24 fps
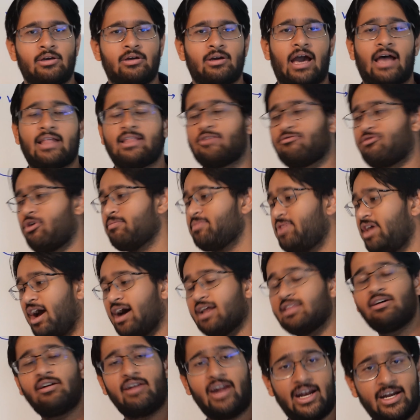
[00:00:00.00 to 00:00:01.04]
And then from the
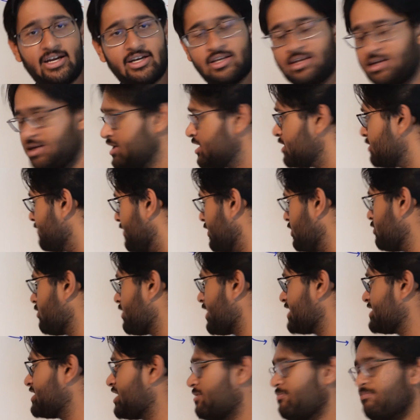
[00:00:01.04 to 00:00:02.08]
other end, when you look
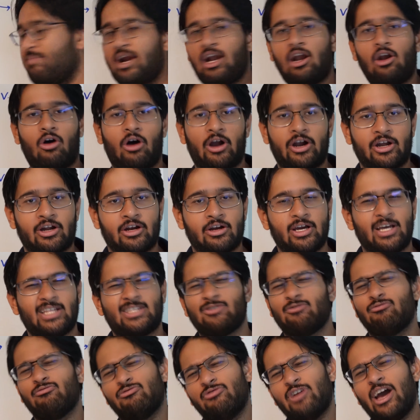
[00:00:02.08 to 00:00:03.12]
at their middle order, it's
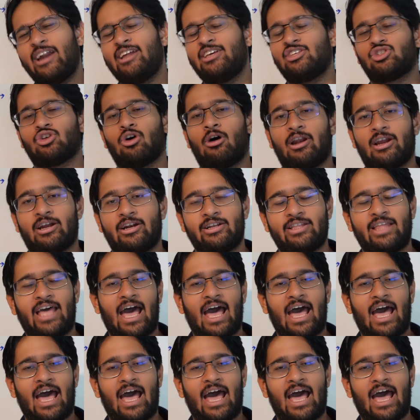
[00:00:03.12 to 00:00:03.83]
very solid.